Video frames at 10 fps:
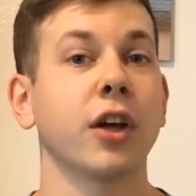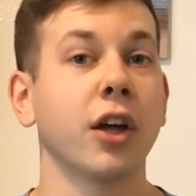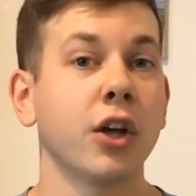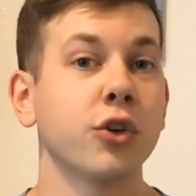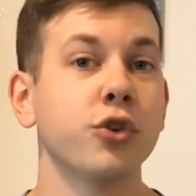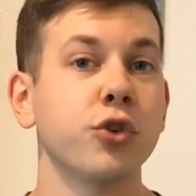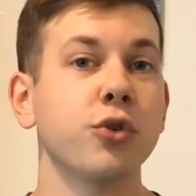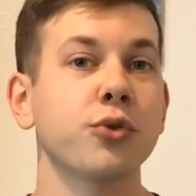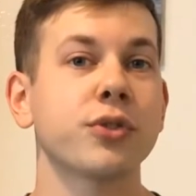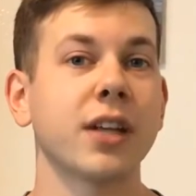the
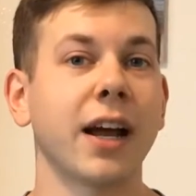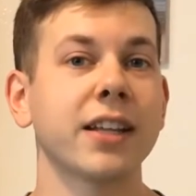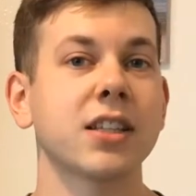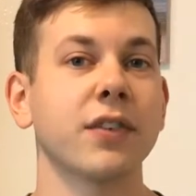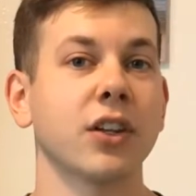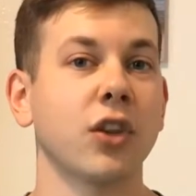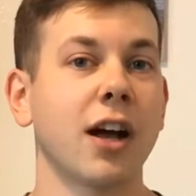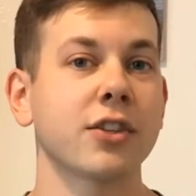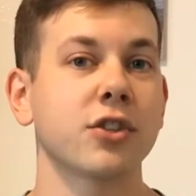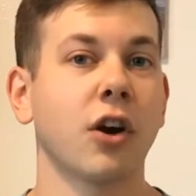new science of a
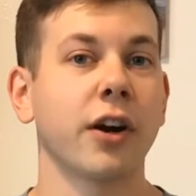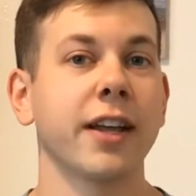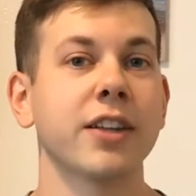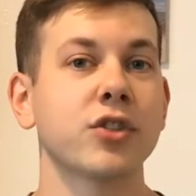lost art,